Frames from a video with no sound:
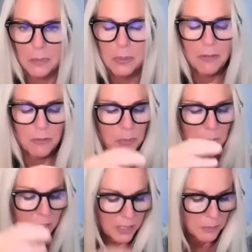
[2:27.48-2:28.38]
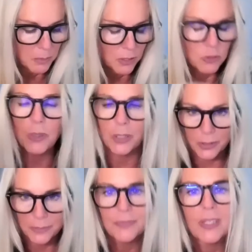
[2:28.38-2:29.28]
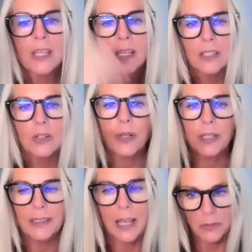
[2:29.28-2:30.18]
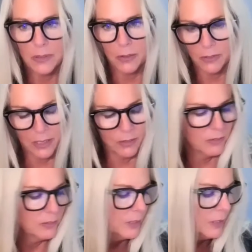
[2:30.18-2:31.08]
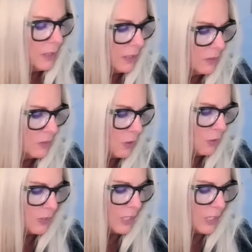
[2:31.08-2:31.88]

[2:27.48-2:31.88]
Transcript: platform that he bought, Twitter, going down, down, down. And so